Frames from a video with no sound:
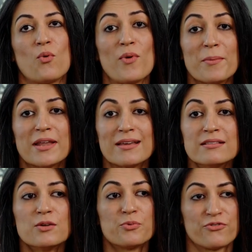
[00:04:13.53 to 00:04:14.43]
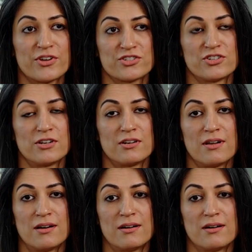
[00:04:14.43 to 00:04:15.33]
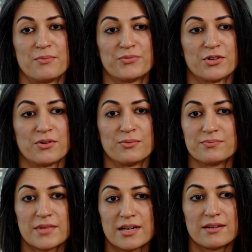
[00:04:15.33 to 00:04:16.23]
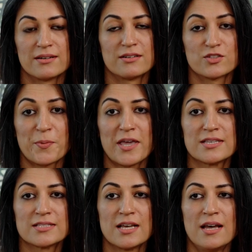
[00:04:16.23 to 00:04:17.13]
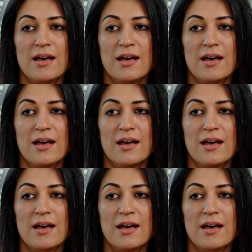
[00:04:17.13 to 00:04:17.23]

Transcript: women in the professional um, you know uh, space